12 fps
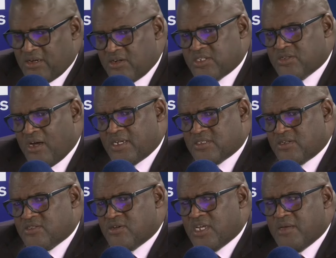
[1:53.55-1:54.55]
Also, I was
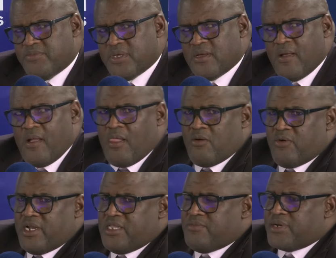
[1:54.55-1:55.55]
also happy
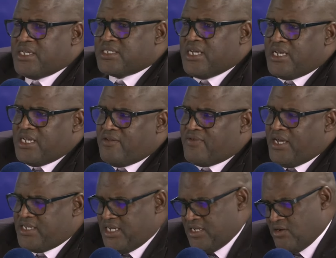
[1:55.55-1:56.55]
when the president
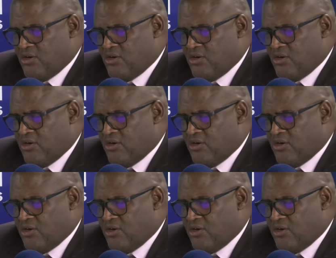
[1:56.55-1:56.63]
invited